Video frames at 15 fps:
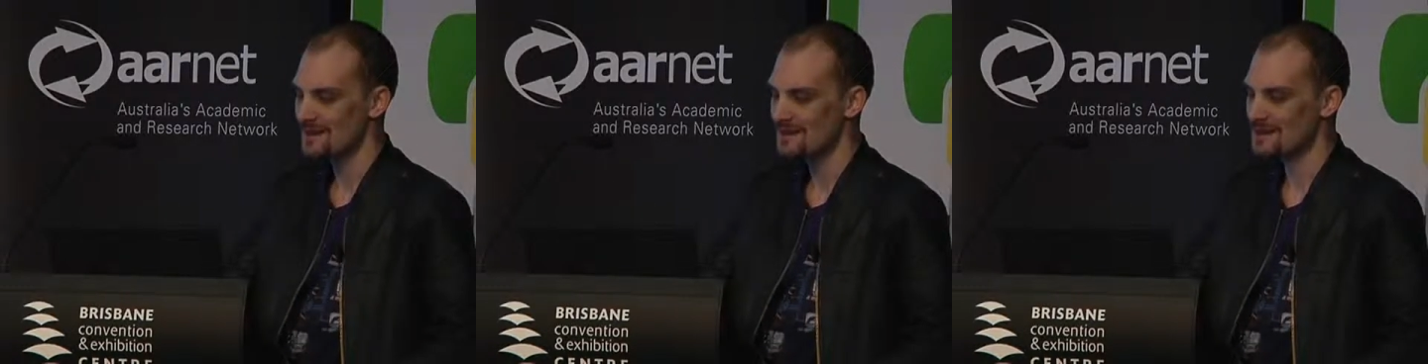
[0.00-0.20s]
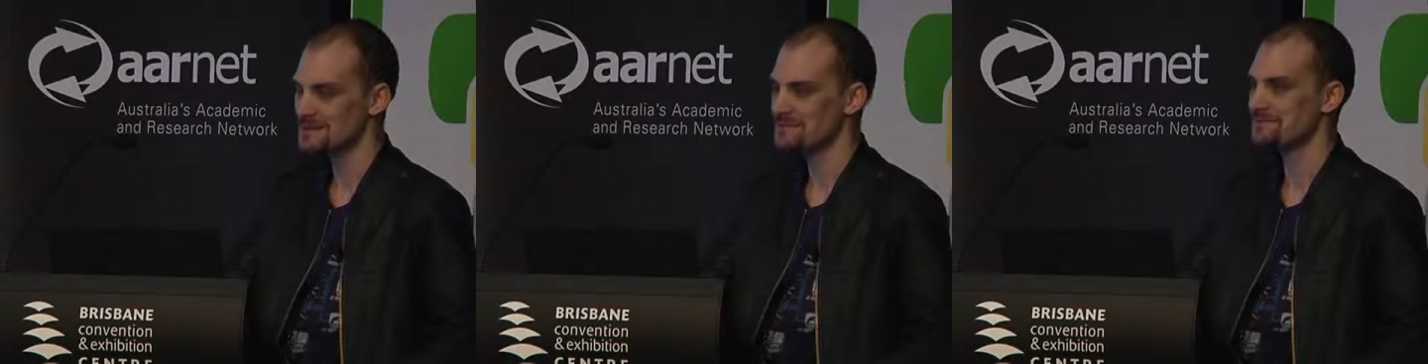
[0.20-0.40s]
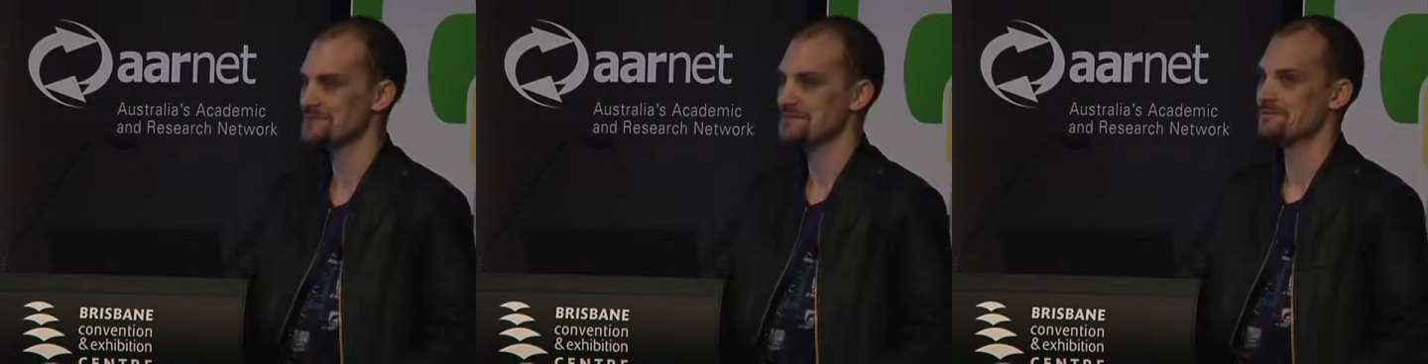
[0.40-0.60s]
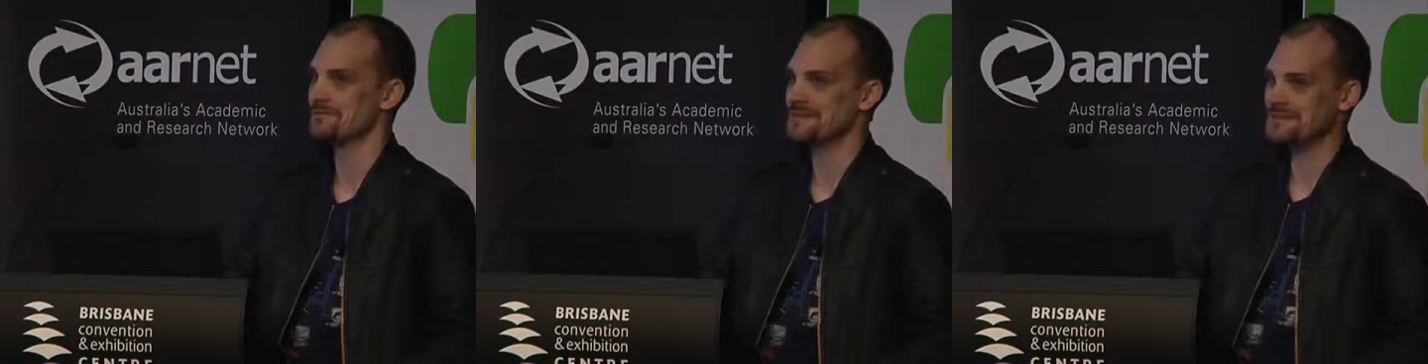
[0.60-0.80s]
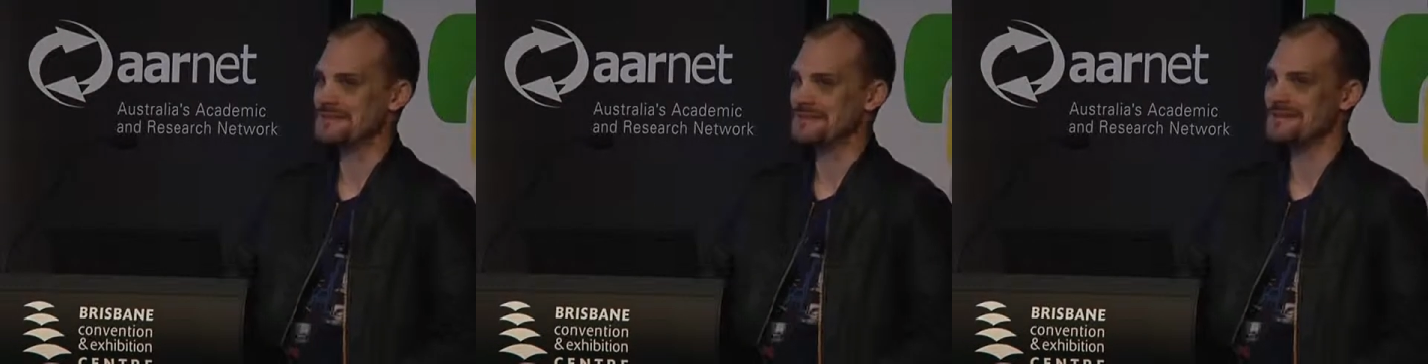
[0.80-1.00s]
That's
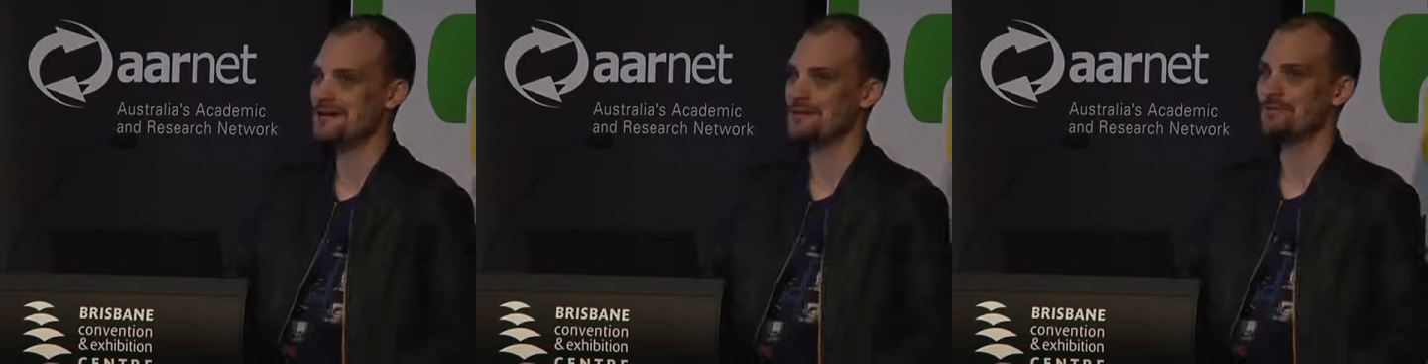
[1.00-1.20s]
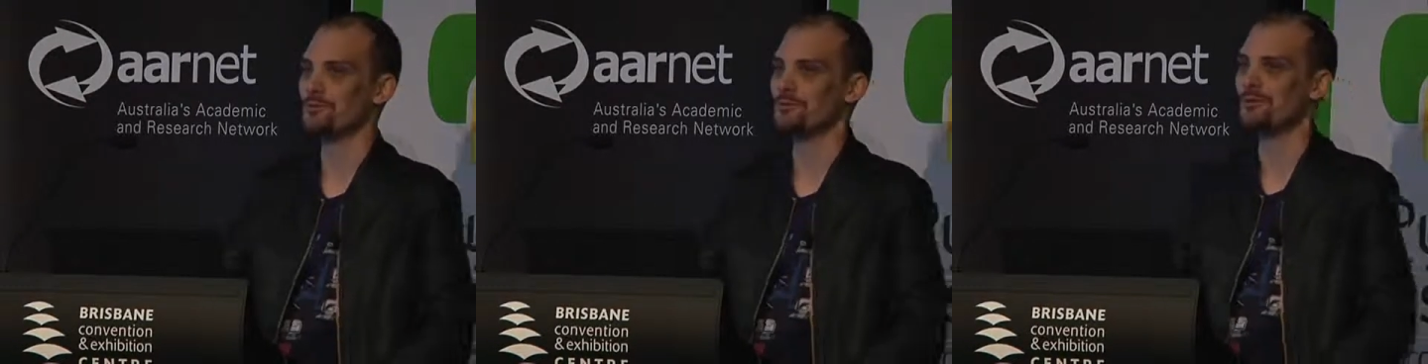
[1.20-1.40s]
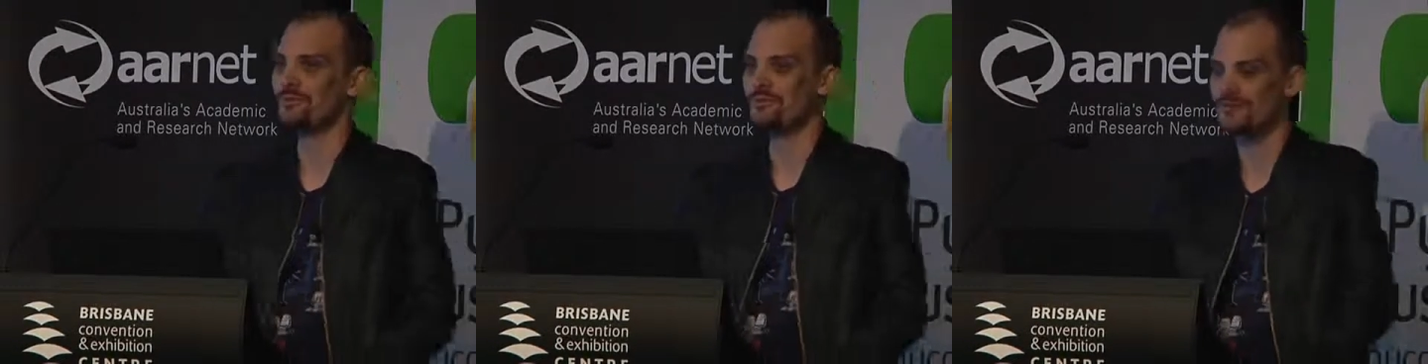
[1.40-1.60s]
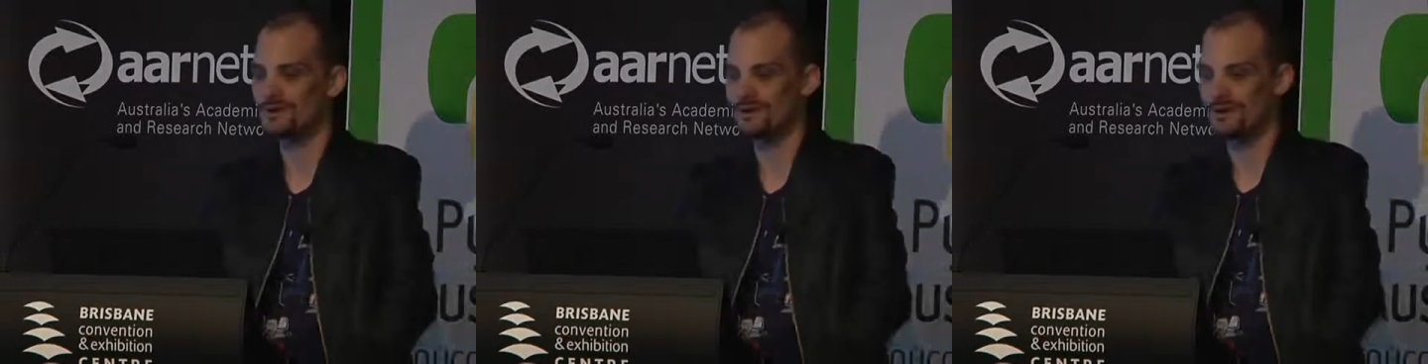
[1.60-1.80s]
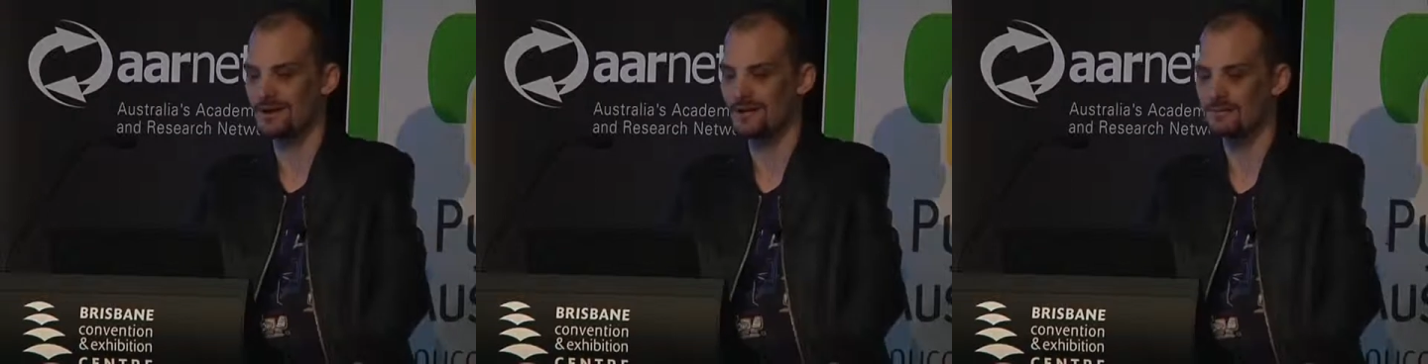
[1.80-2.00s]
effectively decoupled
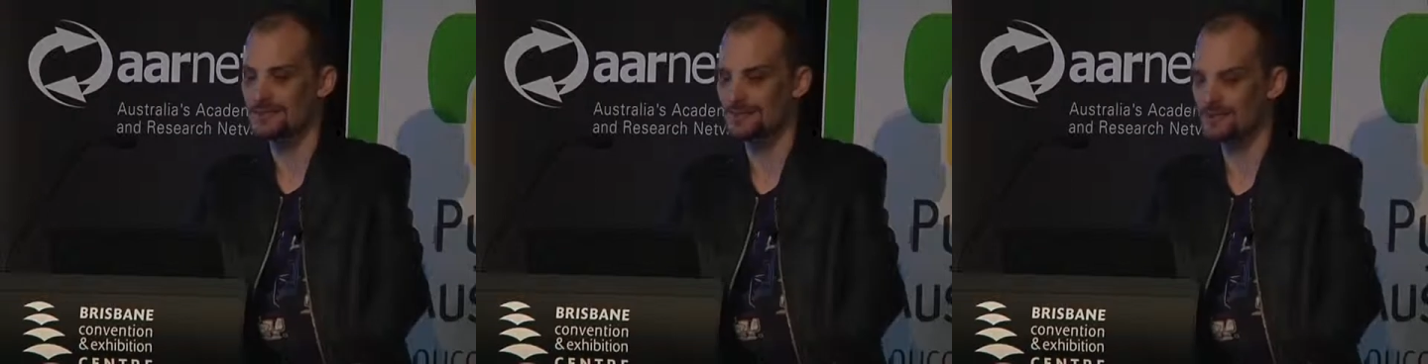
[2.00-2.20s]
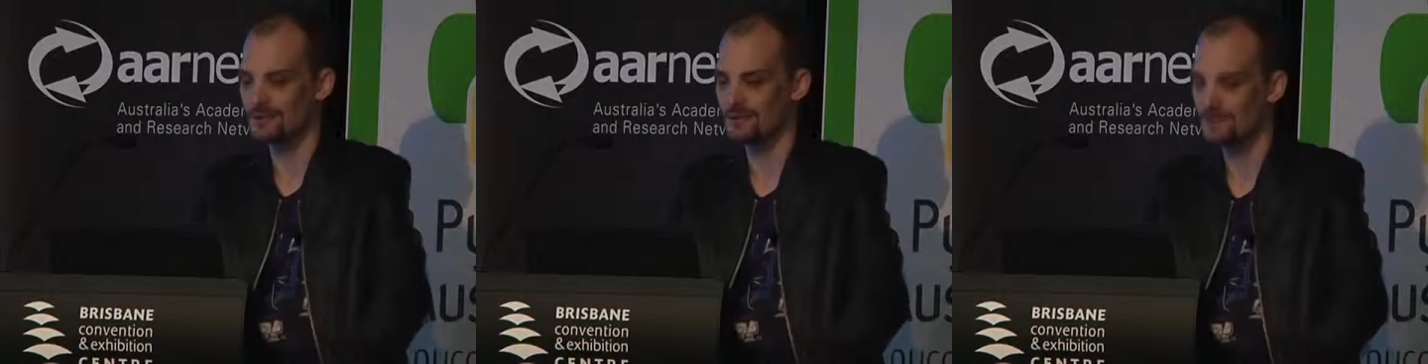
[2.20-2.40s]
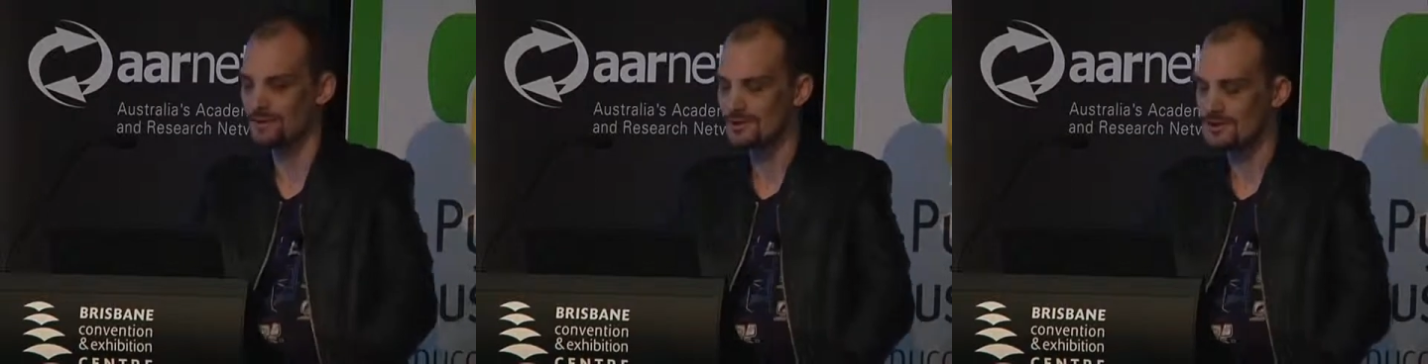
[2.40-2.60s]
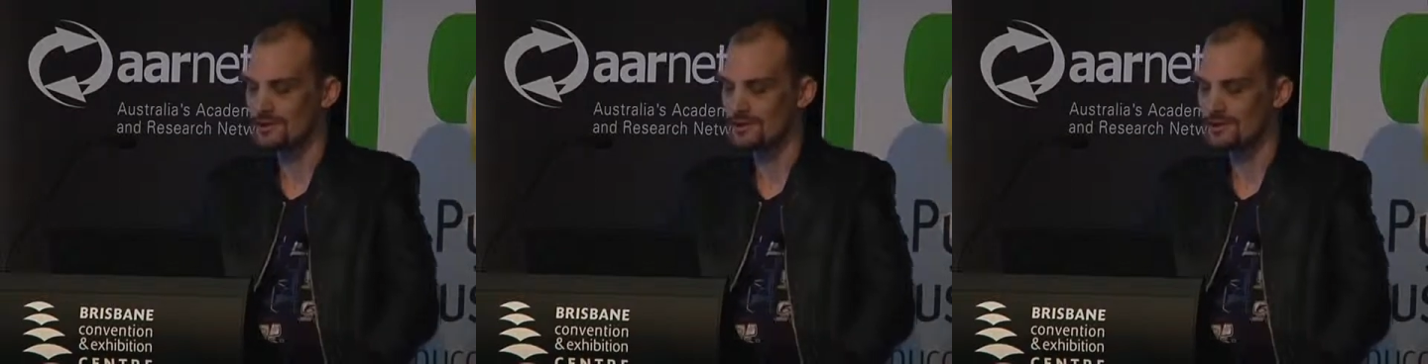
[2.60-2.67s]
them. So